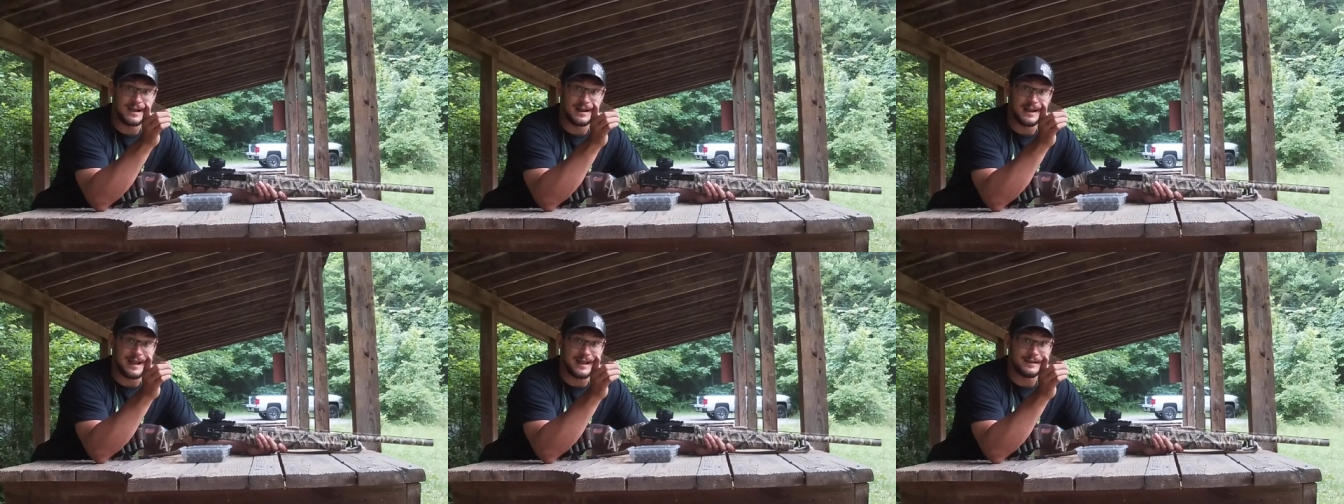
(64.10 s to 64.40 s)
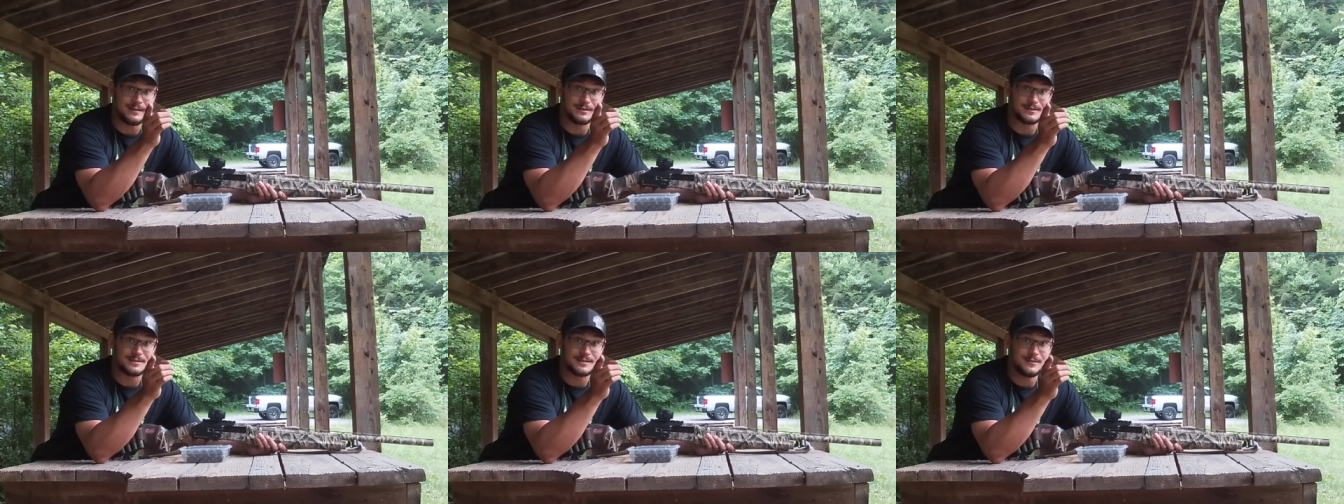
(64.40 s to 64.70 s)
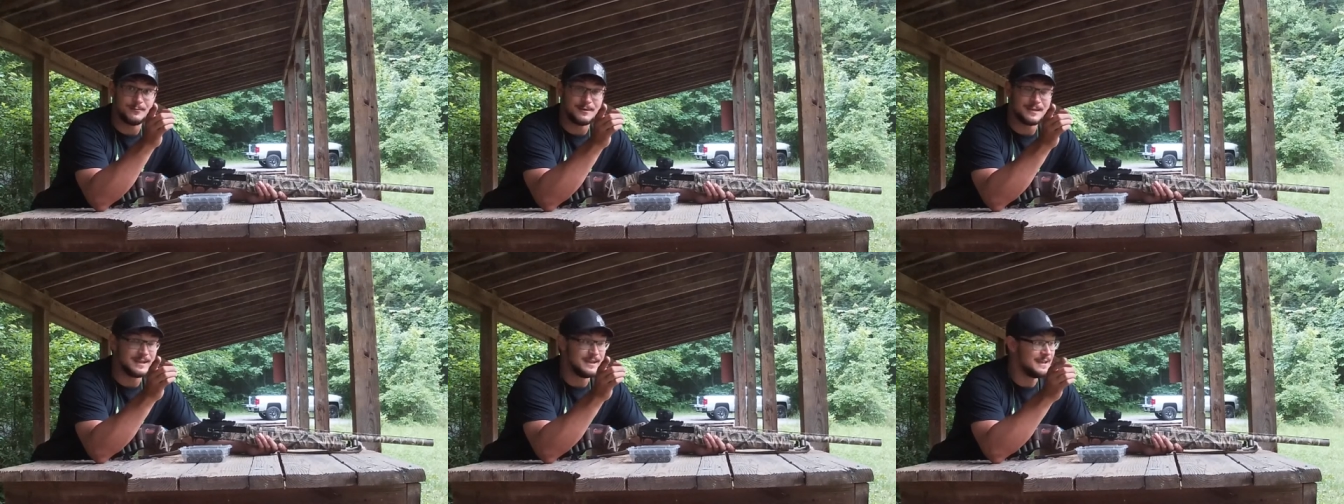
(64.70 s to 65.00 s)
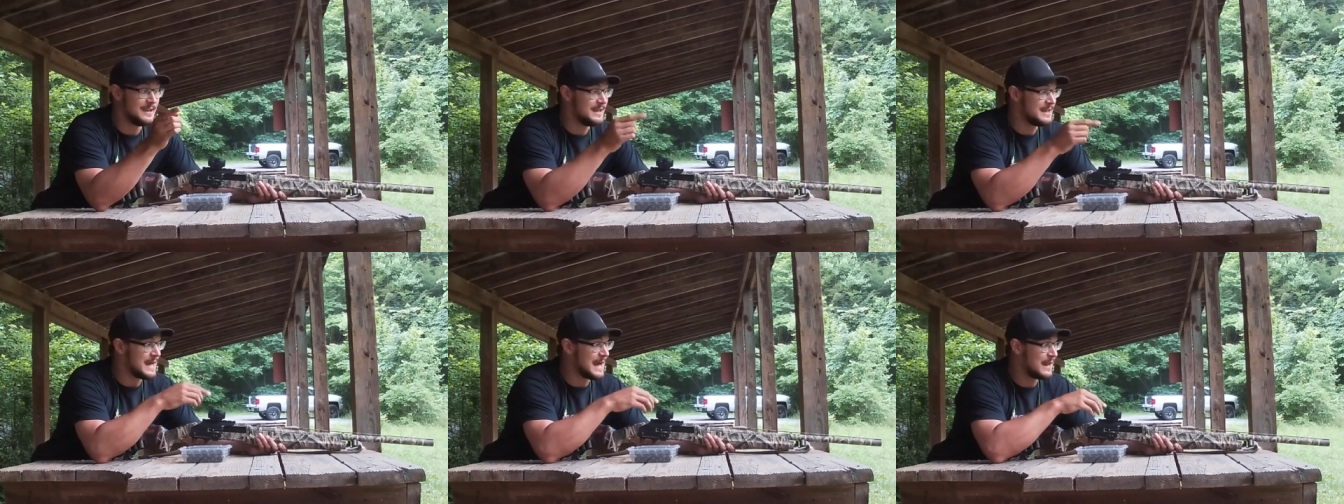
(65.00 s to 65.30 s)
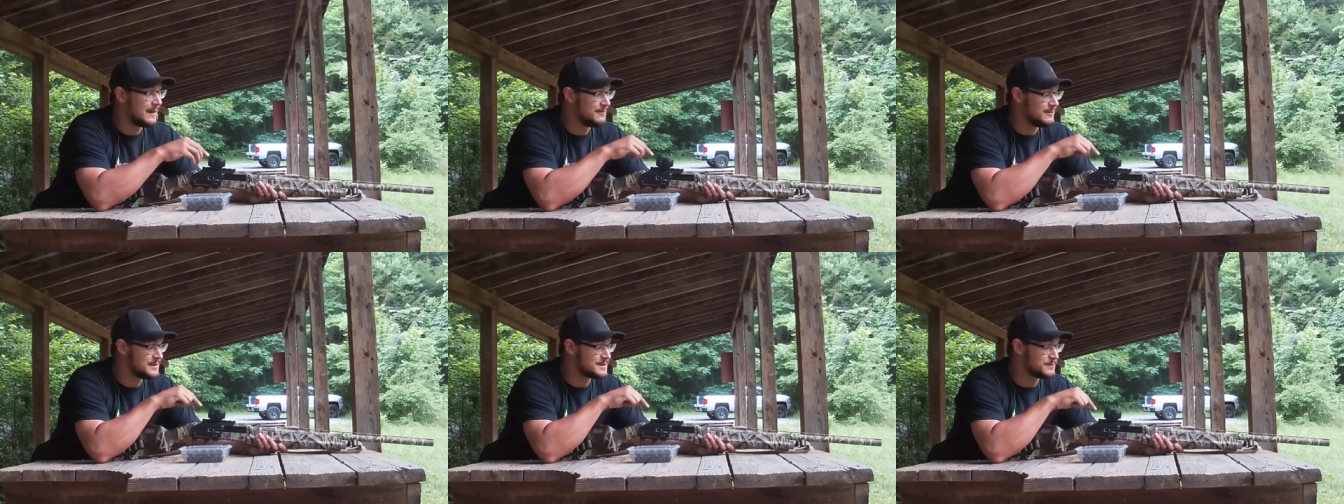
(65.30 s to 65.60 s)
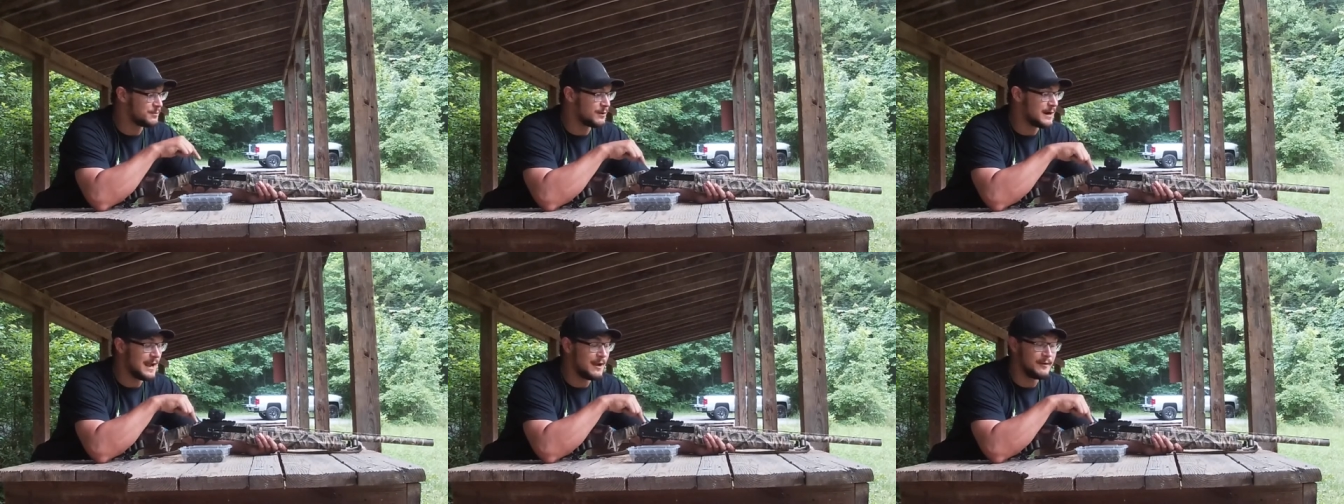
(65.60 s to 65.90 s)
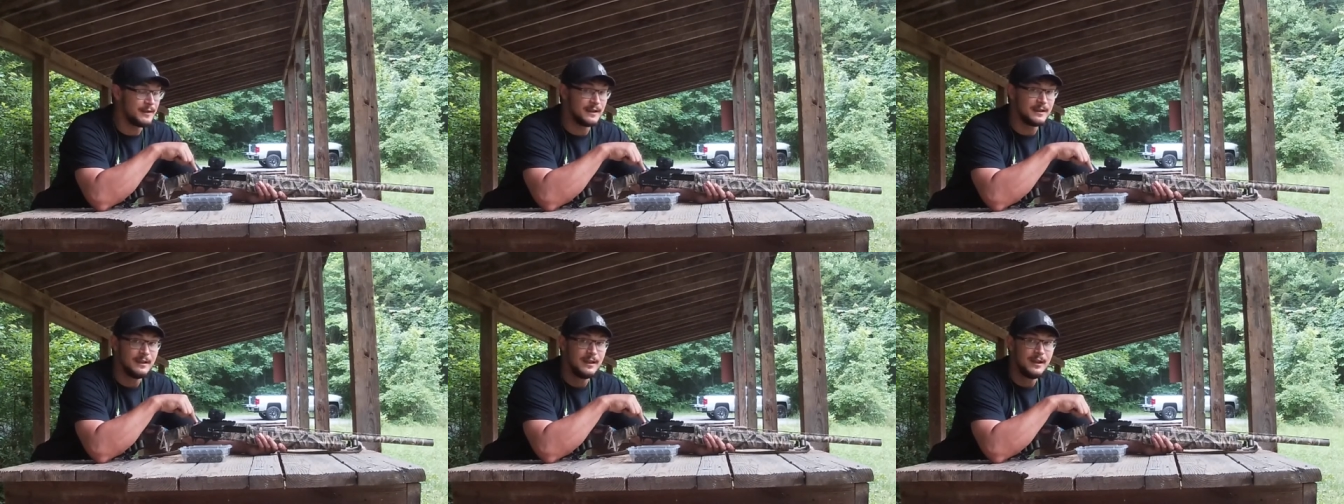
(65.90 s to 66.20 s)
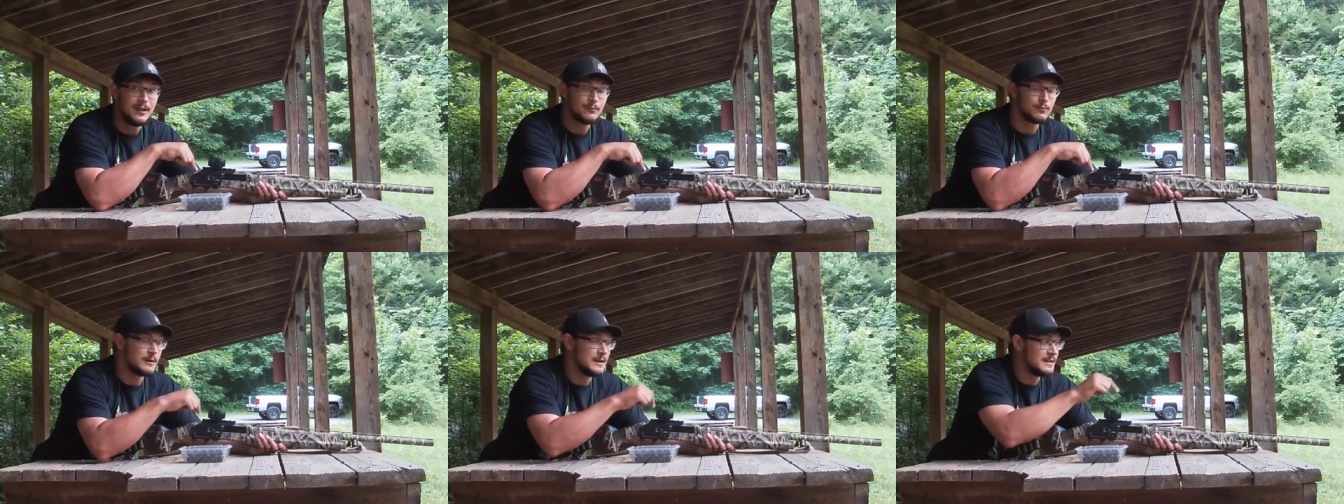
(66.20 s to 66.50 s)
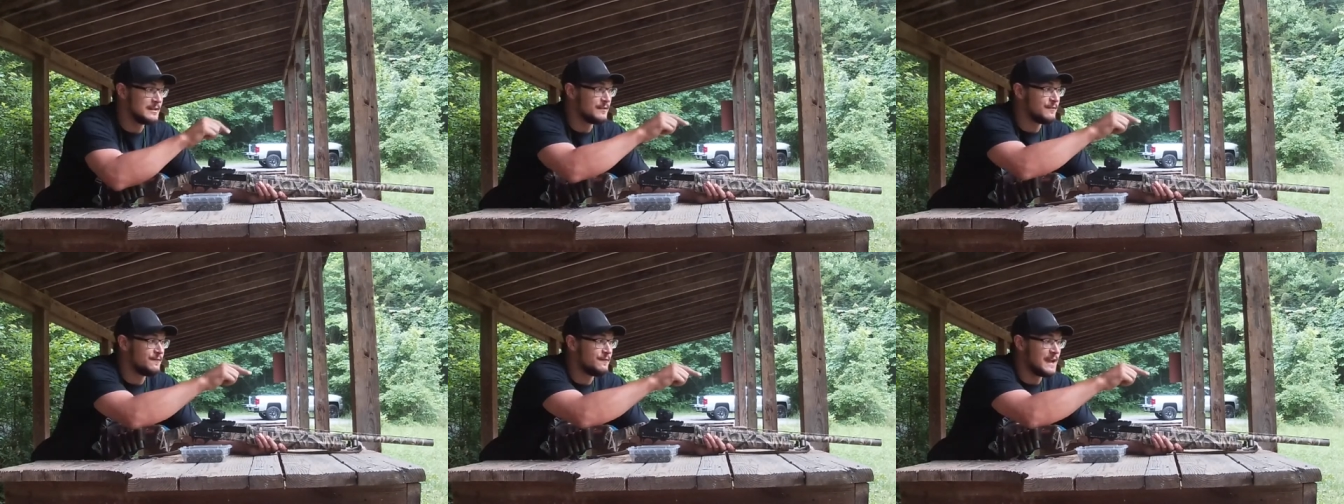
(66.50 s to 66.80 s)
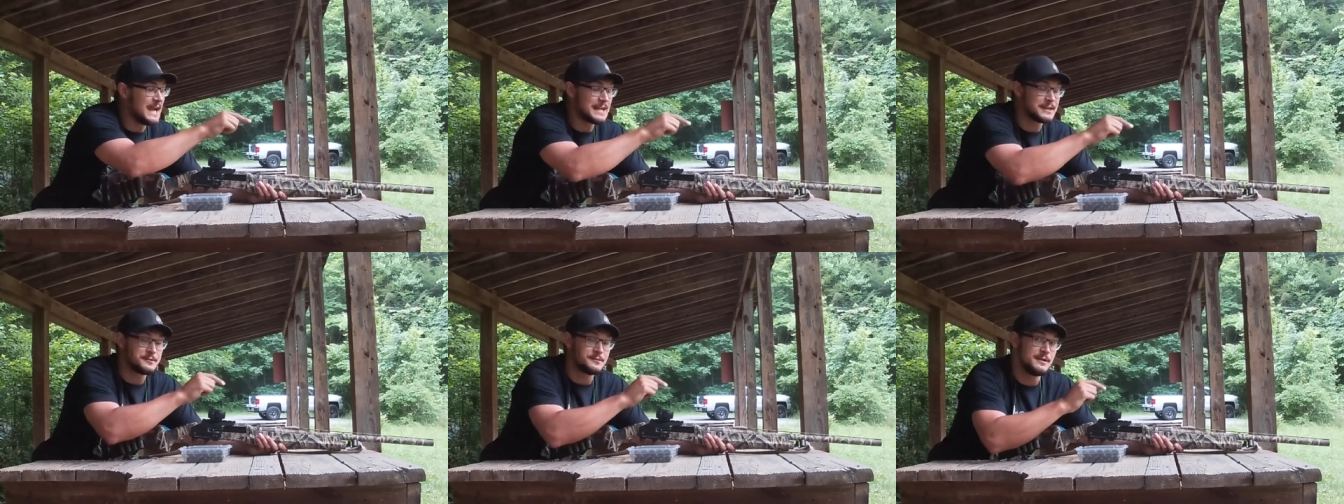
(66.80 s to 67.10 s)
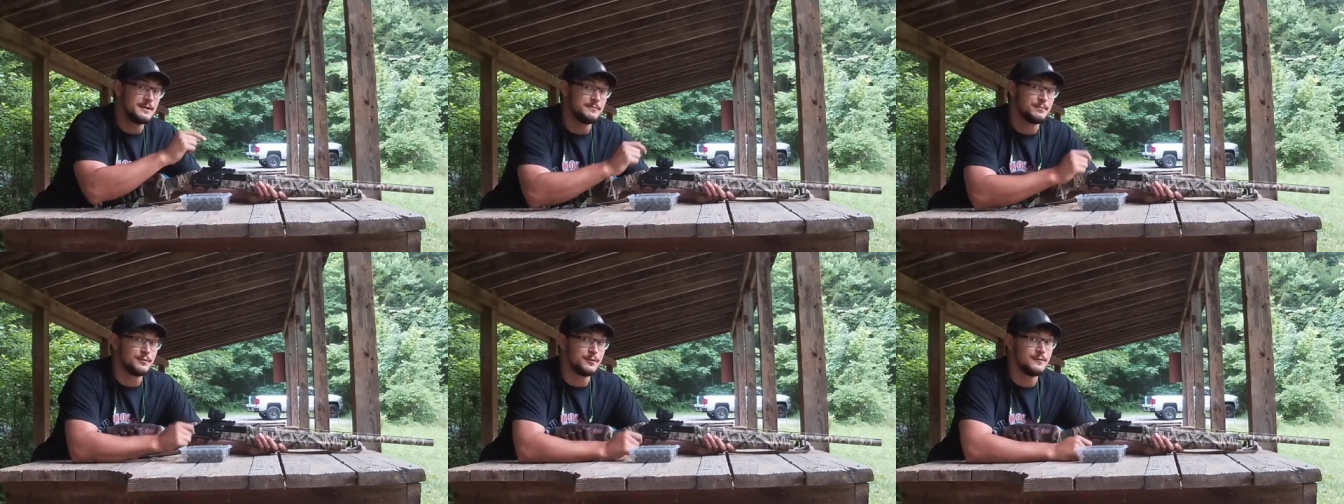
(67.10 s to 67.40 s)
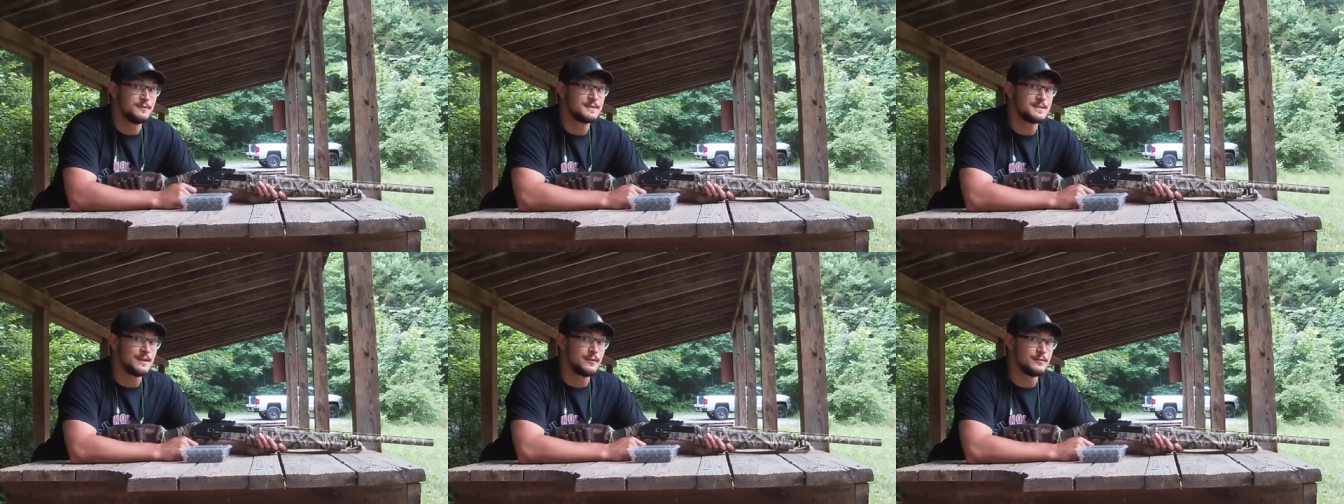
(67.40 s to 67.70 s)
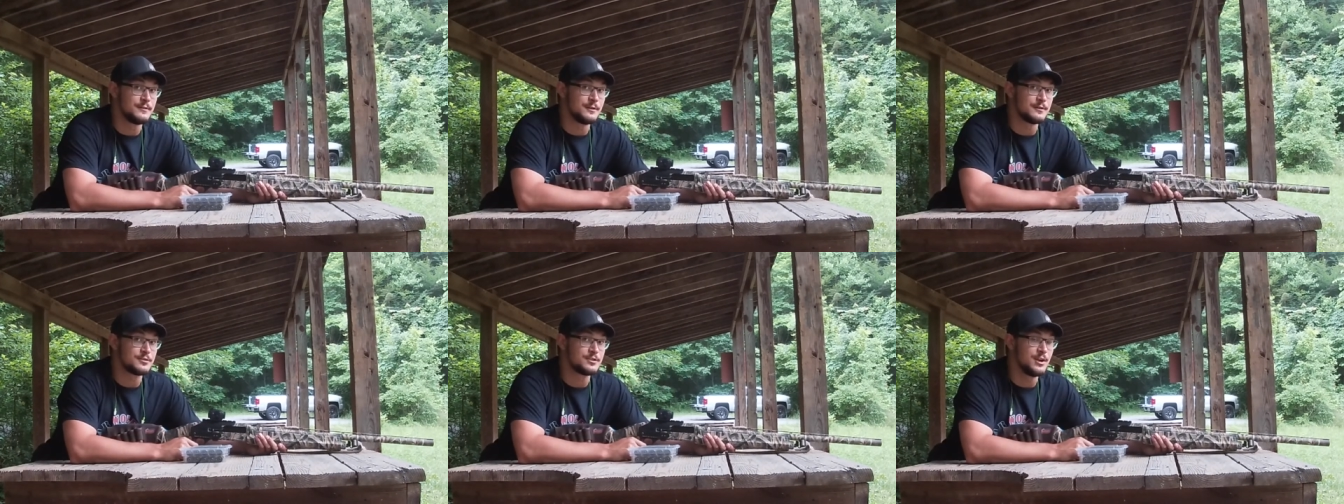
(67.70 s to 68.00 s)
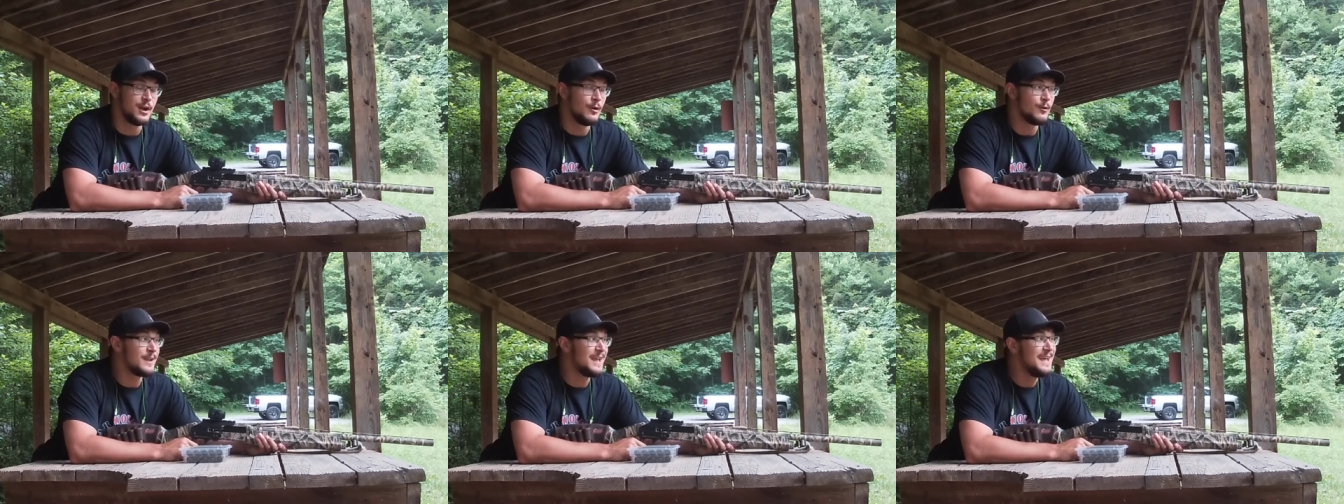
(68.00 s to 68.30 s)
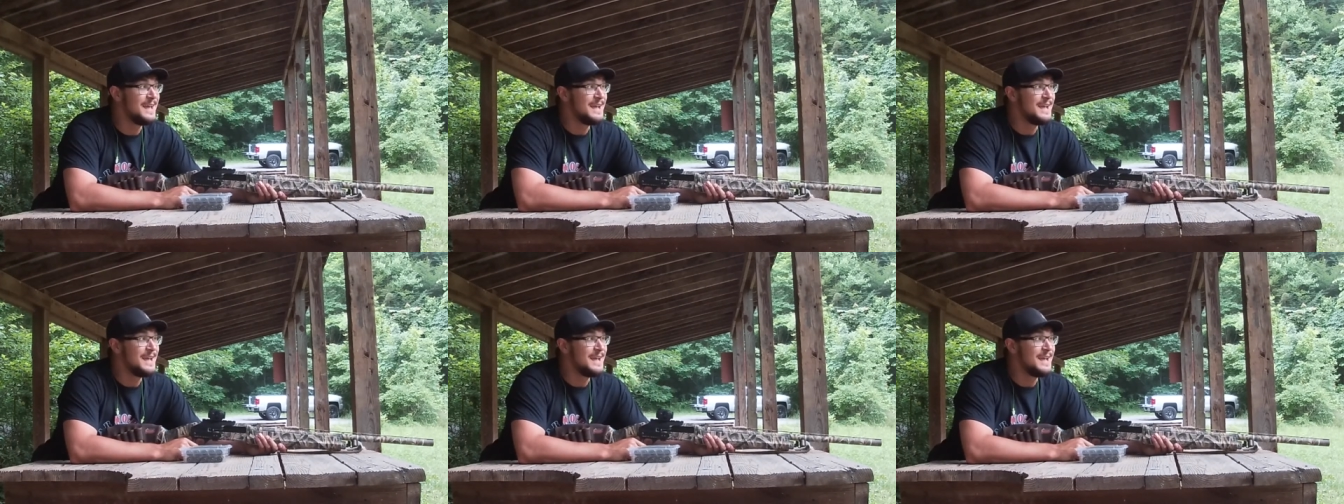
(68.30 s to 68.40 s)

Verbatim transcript: of accuracy we can get out of this Browning running the factory improved cylinder choke.